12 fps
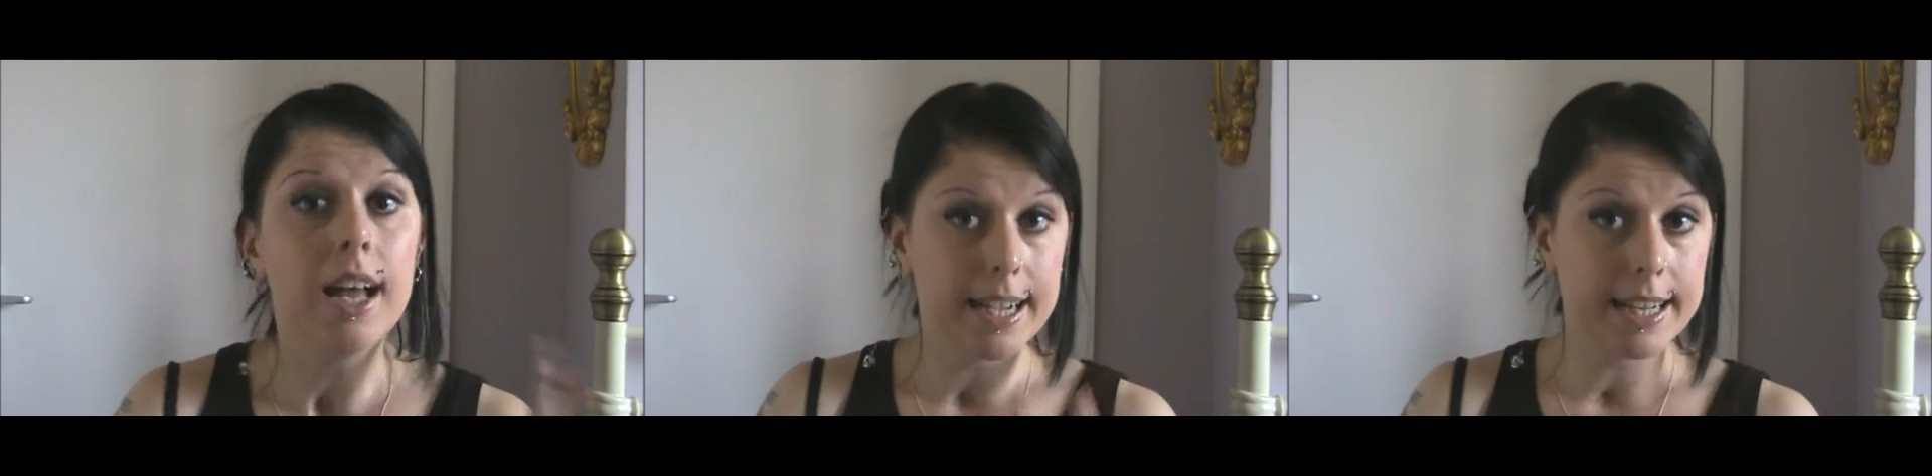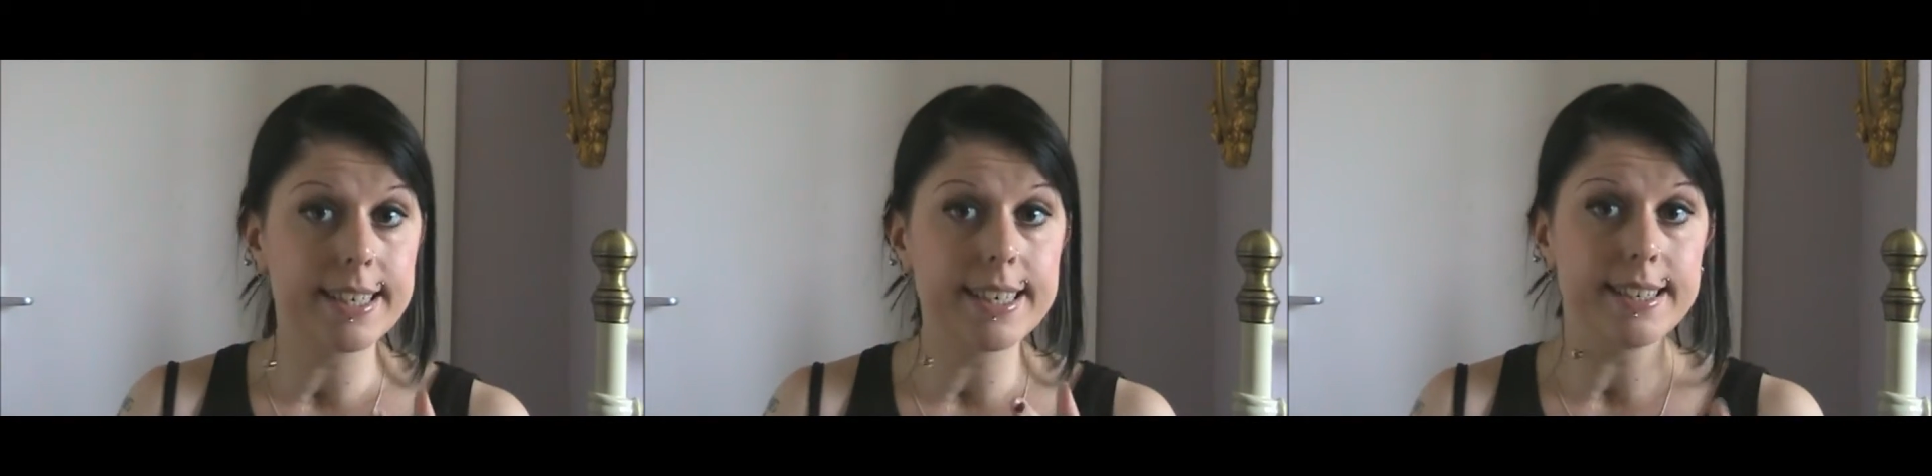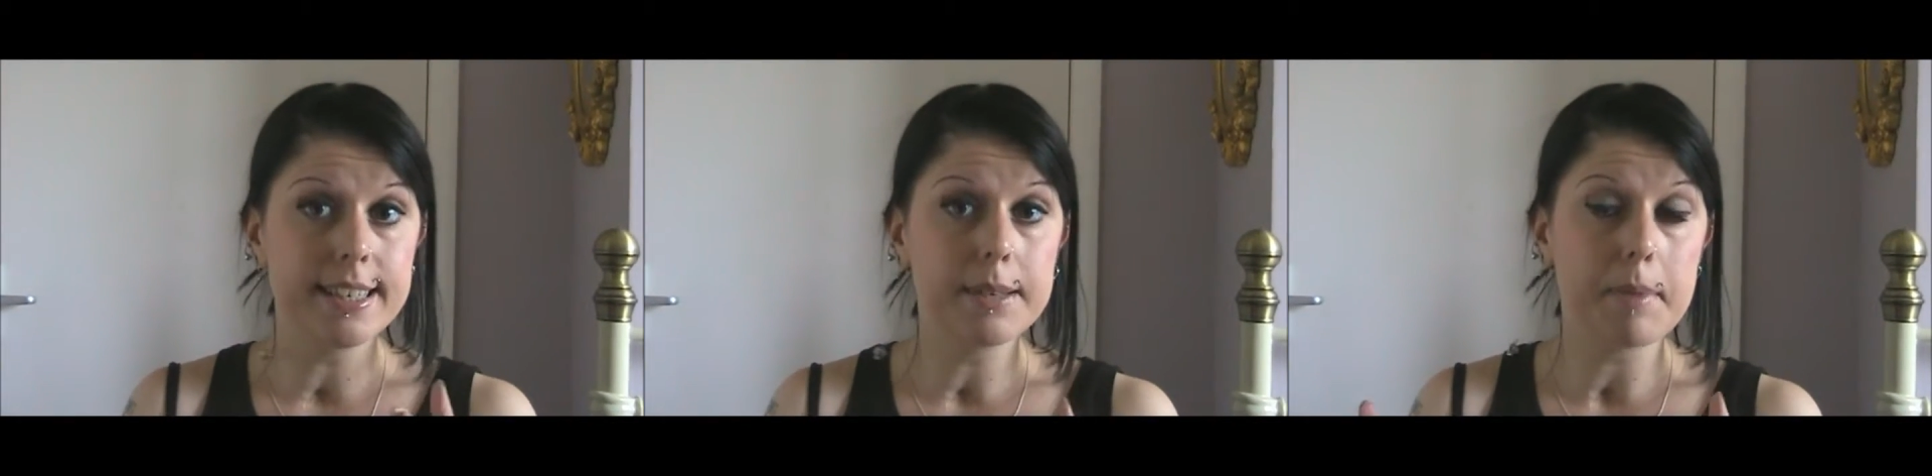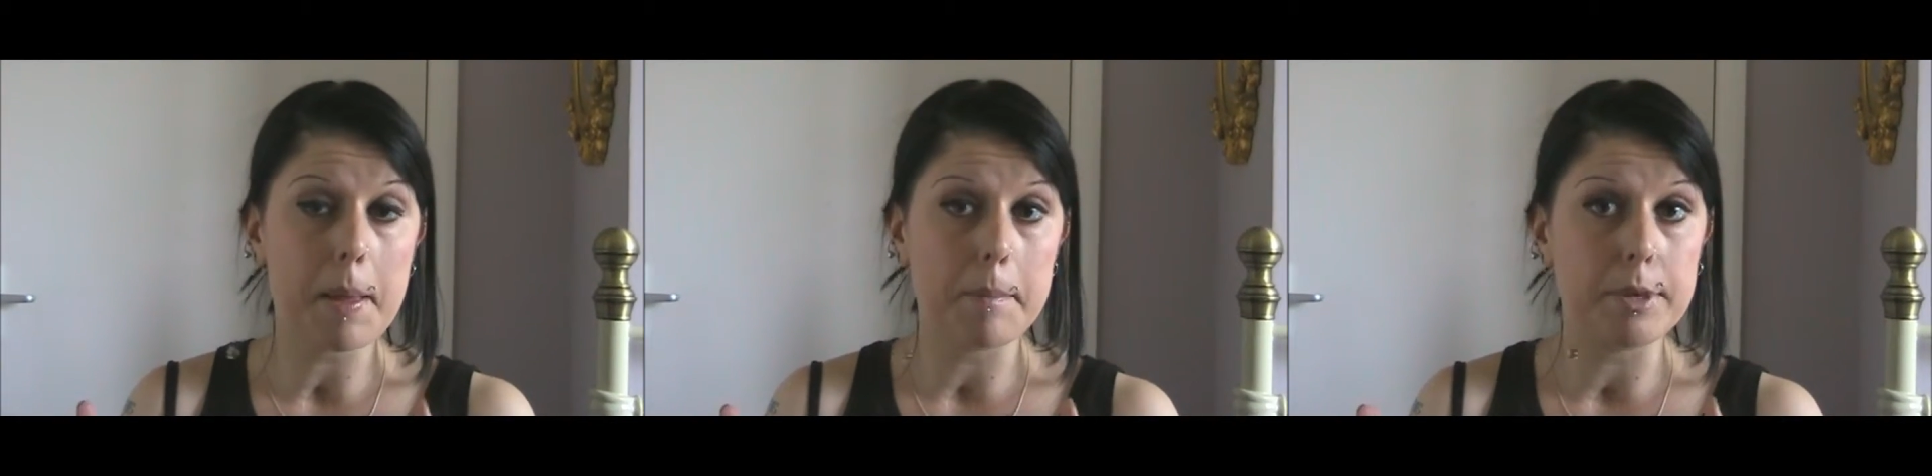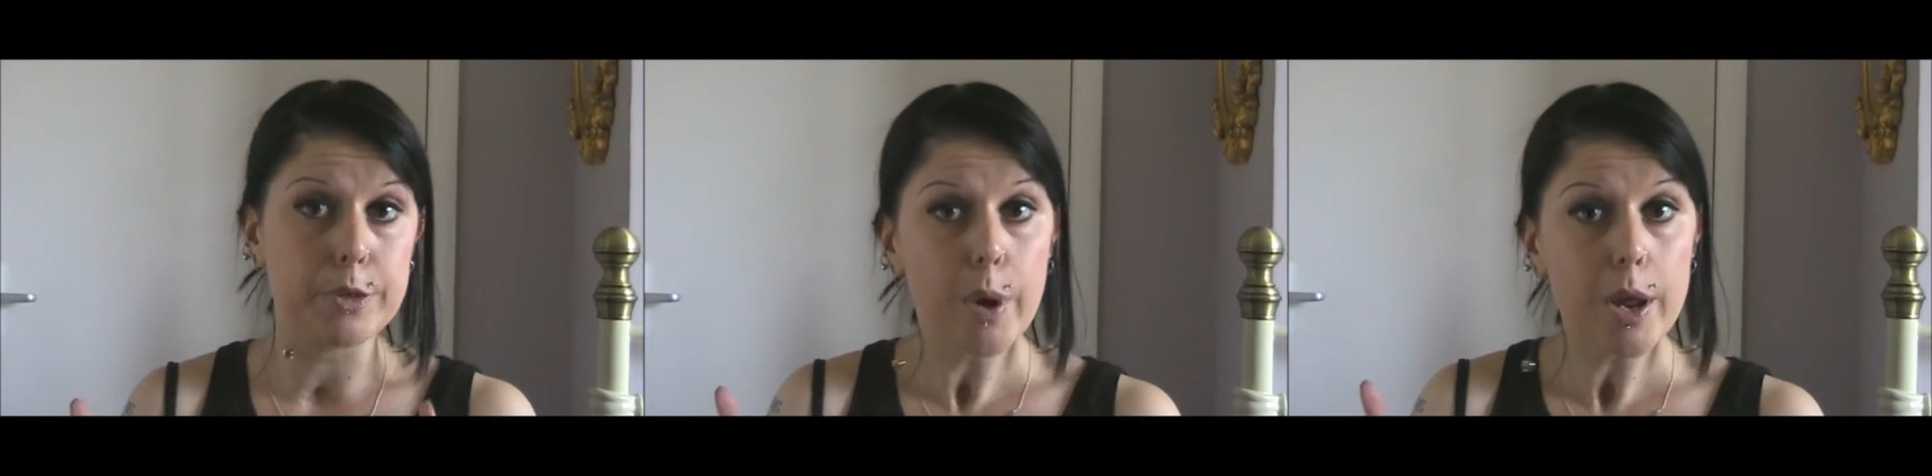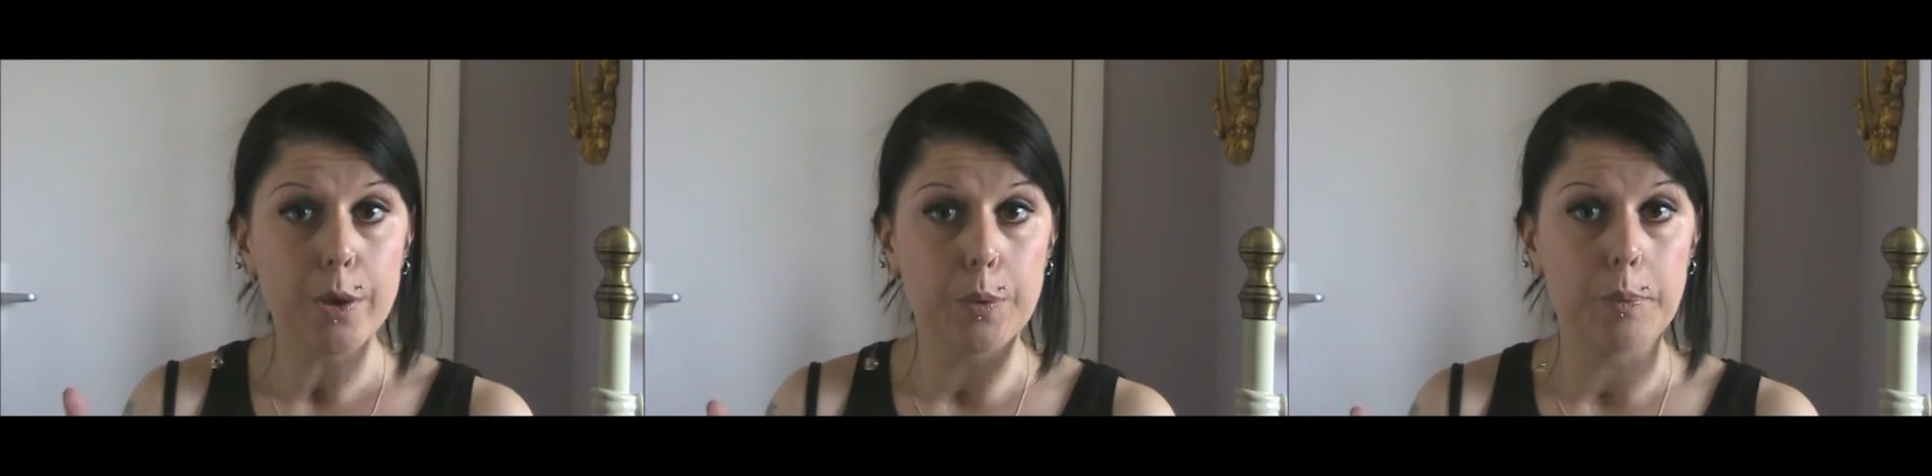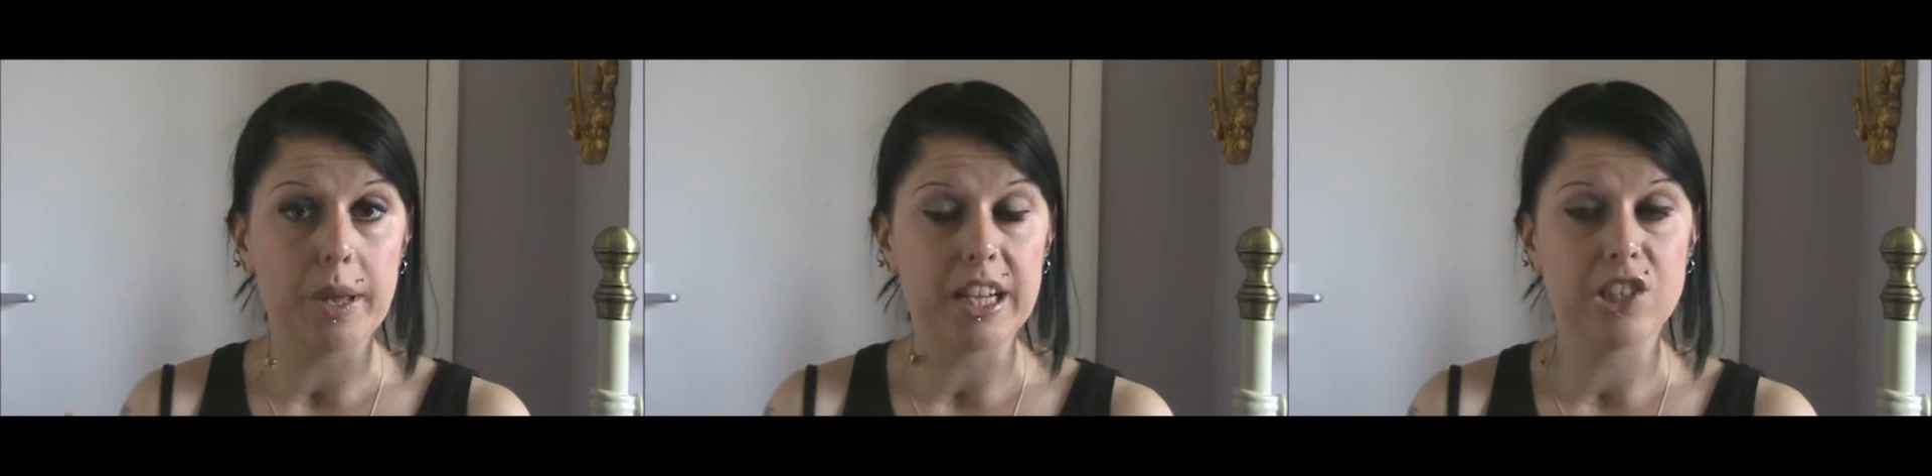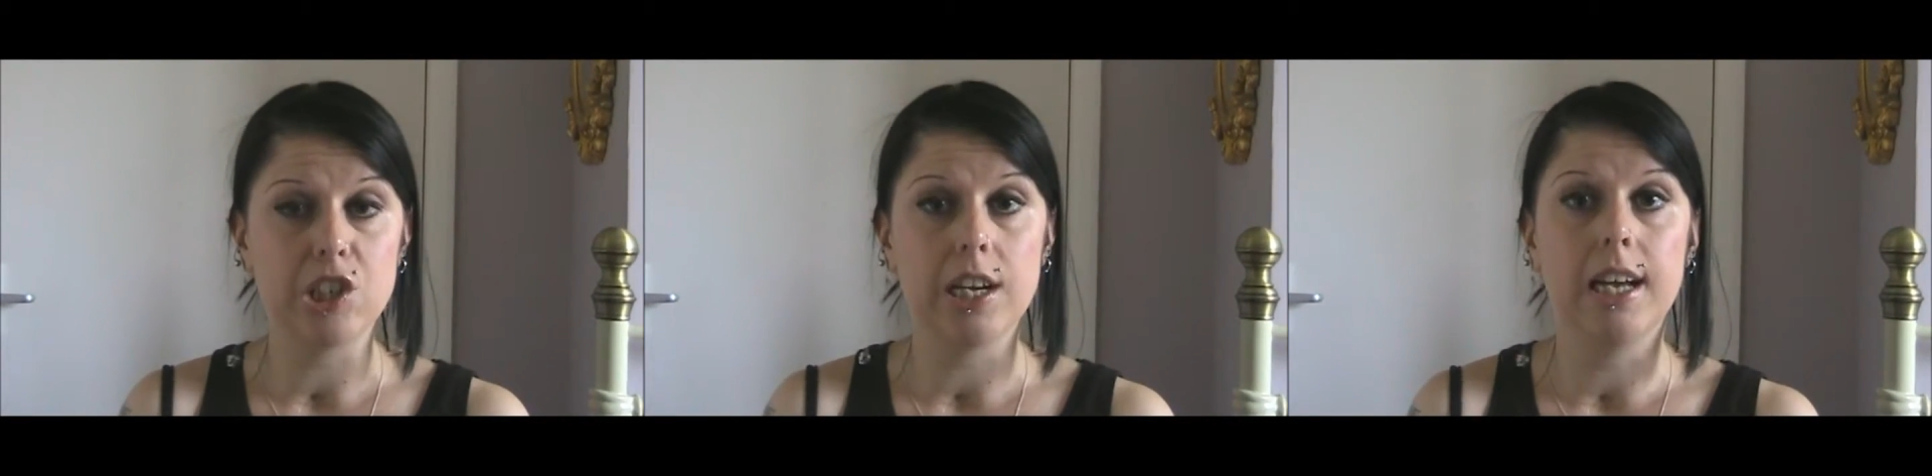Existing members rate your
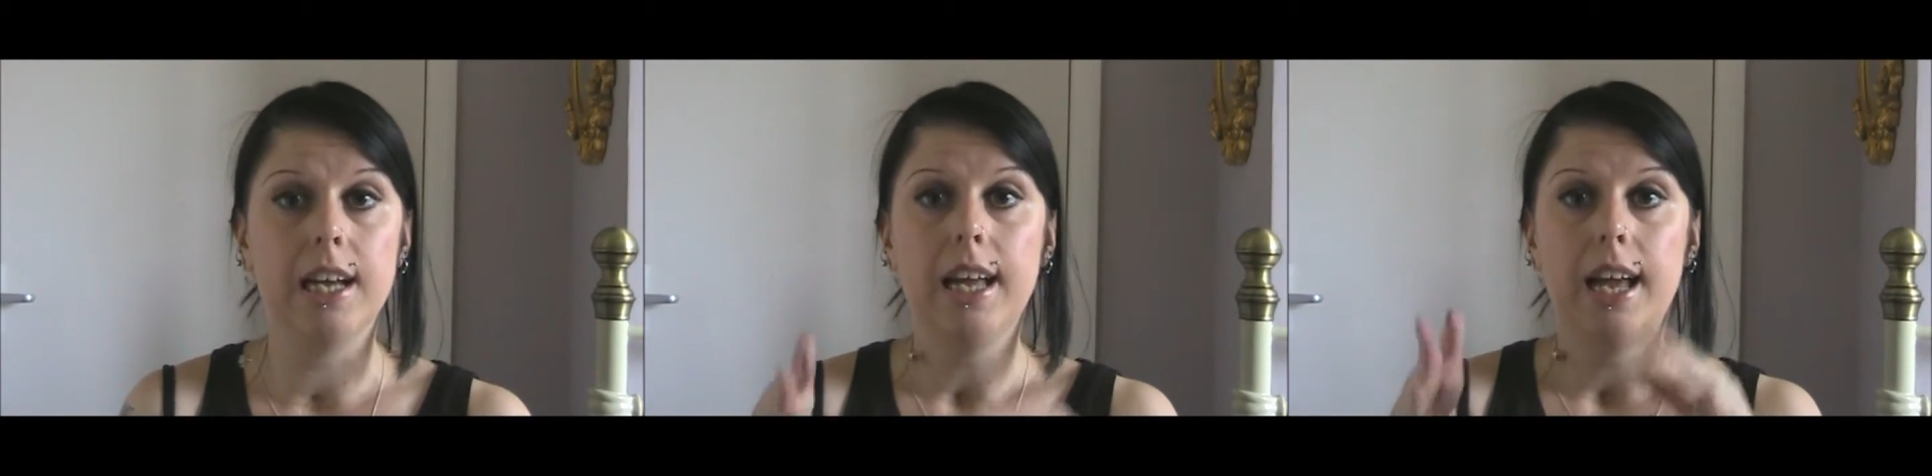picture